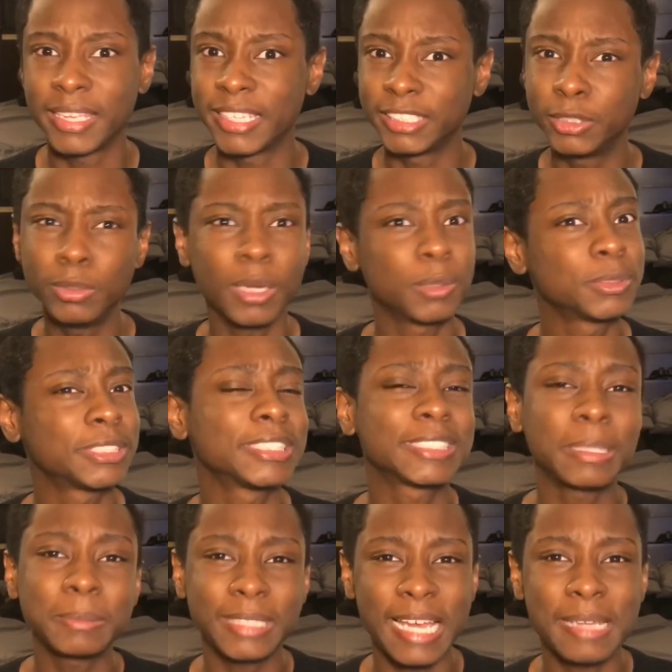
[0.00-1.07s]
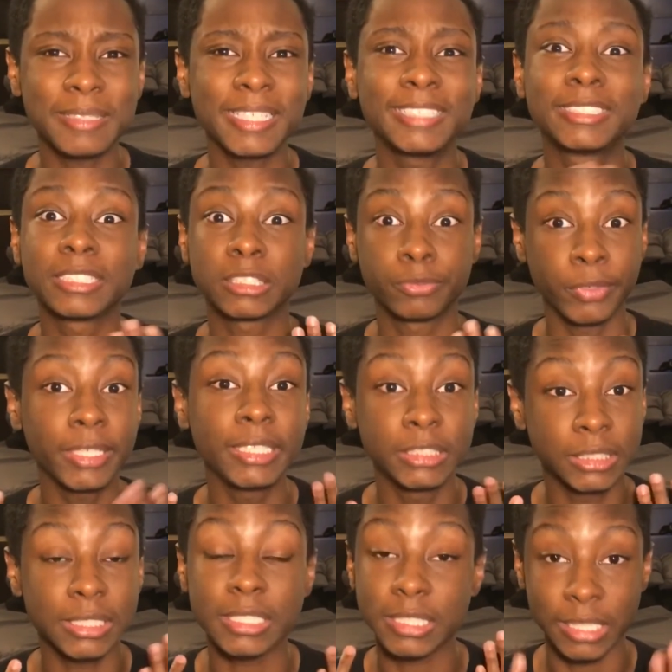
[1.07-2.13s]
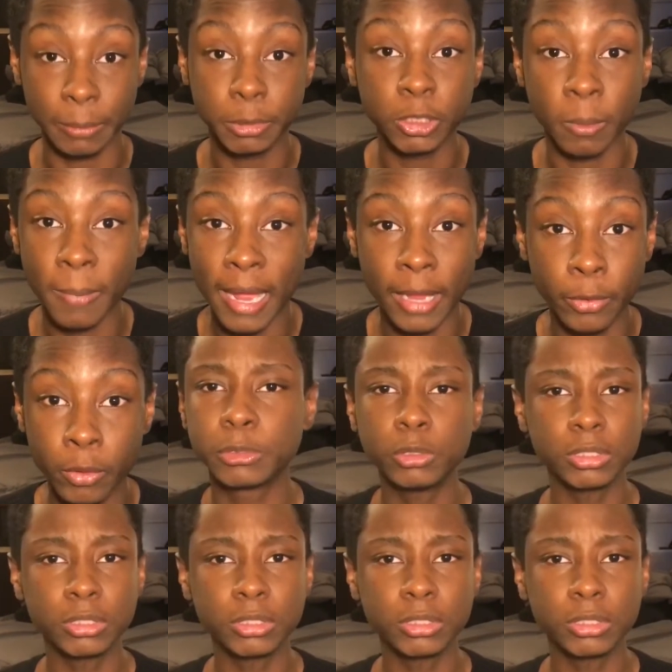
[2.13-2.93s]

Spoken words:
is, you know, just sometimes it just really just slips your mind.